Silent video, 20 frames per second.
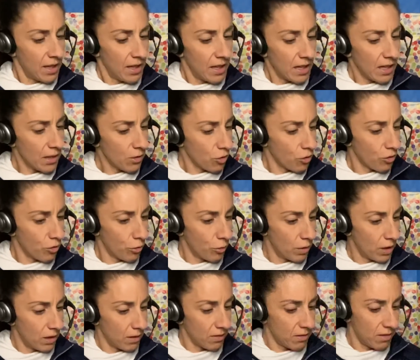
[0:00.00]
each
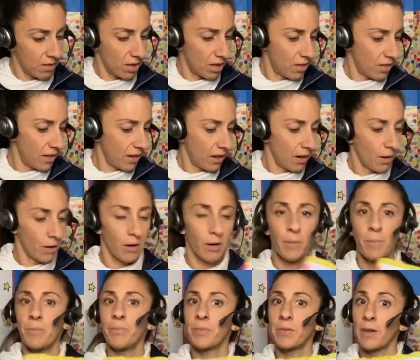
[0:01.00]
student
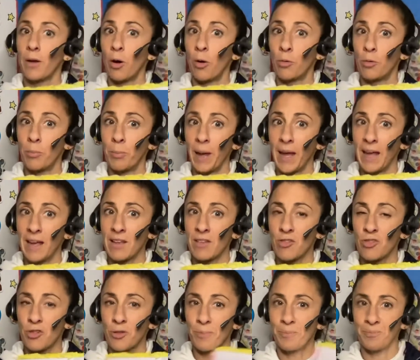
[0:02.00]
their own
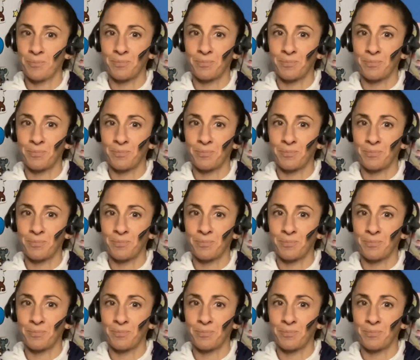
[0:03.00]
page.